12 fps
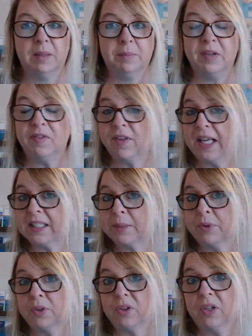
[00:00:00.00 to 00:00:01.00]
be
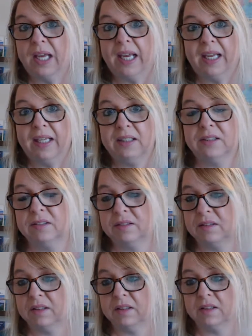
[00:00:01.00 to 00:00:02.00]
flexible and
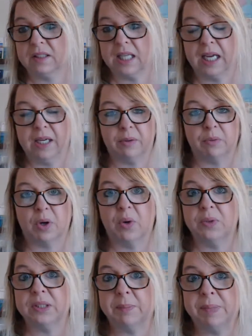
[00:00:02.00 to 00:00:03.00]
kind of roll
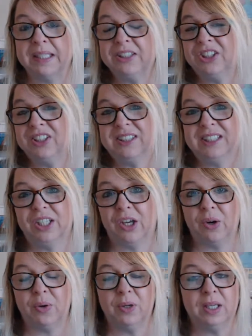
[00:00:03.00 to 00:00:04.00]
with the punches,
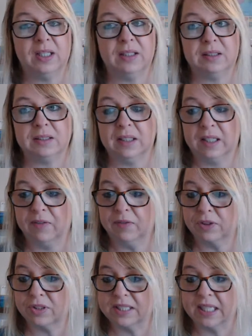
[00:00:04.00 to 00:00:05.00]
and if
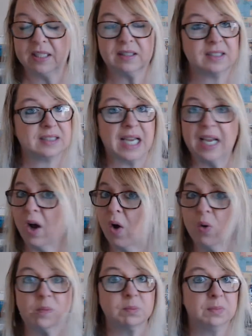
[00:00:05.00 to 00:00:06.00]
you're sick, stay
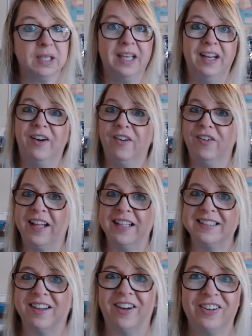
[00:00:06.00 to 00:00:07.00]
home.
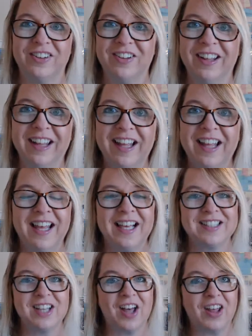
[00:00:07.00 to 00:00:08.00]
That's all
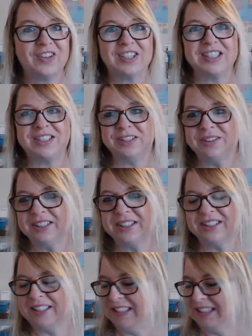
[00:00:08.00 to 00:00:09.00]
there is to
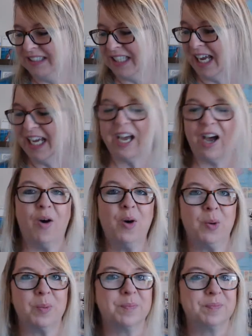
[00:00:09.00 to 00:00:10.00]
it. Just stay
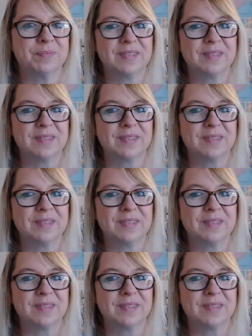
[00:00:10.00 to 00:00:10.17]
home.